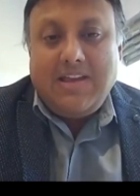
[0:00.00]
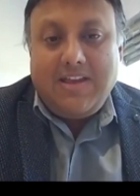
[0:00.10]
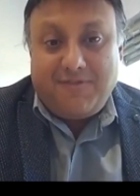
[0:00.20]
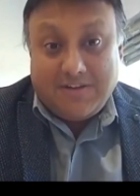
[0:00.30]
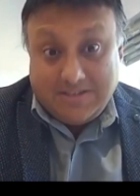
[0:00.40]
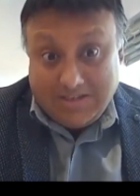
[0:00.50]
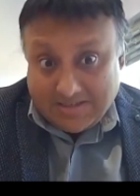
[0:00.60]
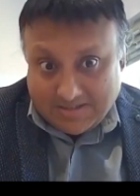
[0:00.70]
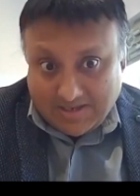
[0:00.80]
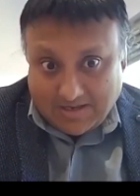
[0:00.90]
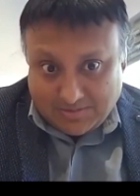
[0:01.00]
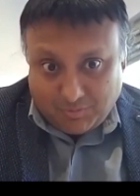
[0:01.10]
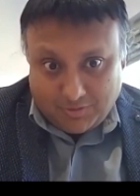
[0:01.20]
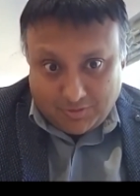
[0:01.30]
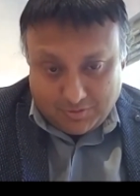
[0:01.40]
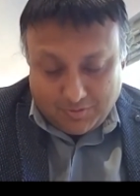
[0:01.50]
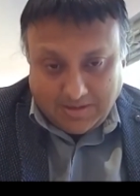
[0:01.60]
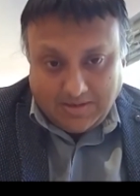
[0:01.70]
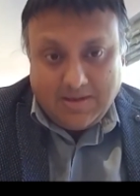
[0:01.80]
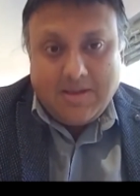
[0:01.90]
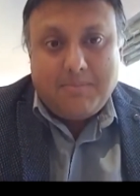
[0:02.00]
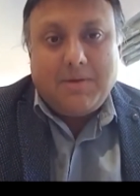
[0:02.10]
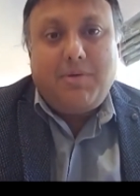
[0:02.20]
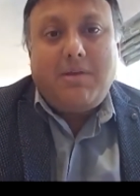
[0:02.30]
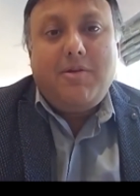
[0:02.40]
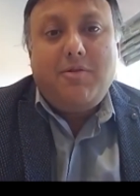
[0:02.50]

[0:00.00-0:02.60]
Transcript: if it is, that's what you're doing. But when we're